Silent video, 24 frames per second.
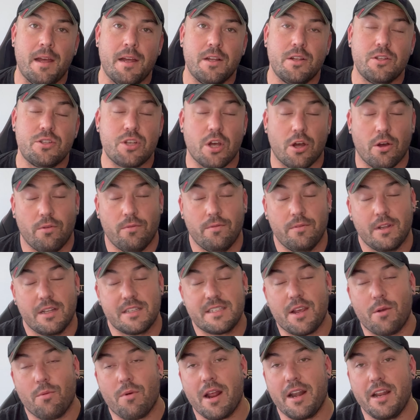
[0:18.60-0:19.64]
So let's
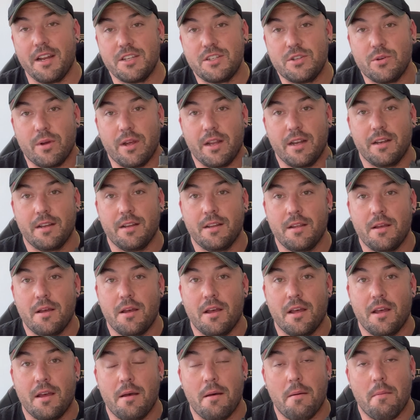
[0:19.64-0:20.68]
get right into it.
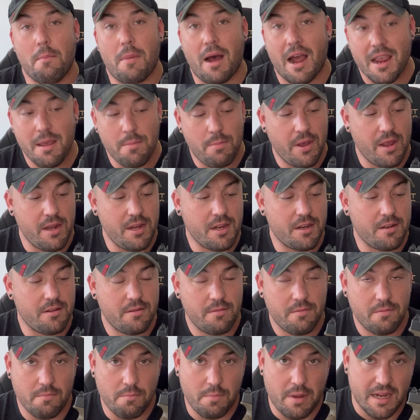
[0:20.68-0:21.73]
My opinion,
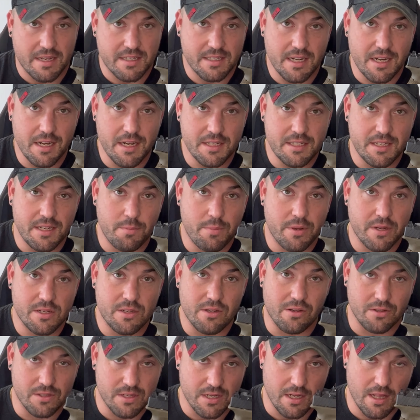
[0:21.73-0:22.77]
best E D C
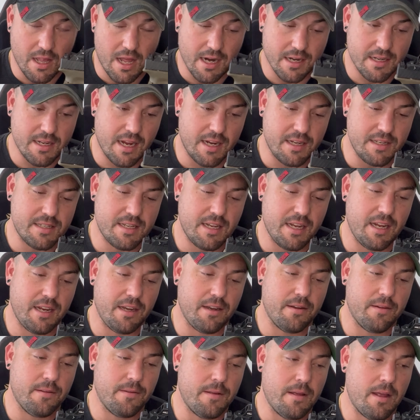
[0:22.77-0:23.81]
pistol is a Glock nineteen.